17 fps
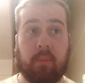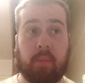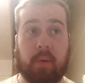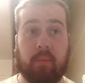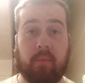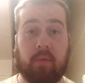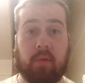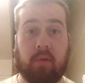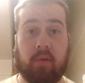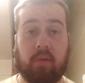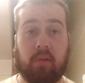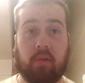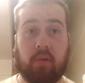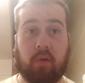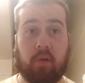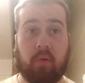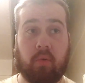bumped
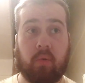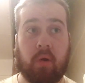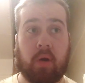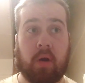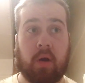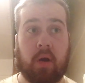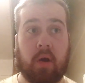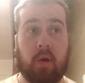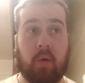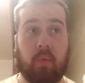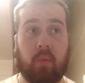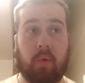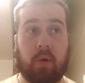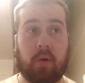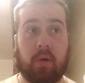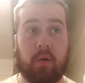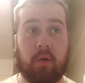into
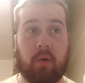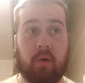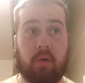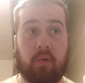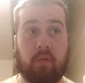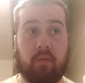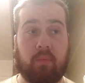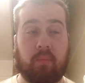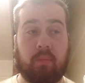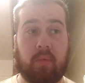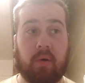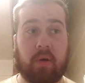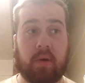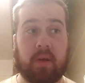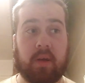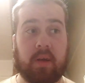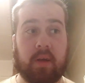one of
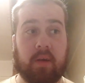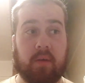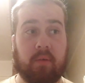my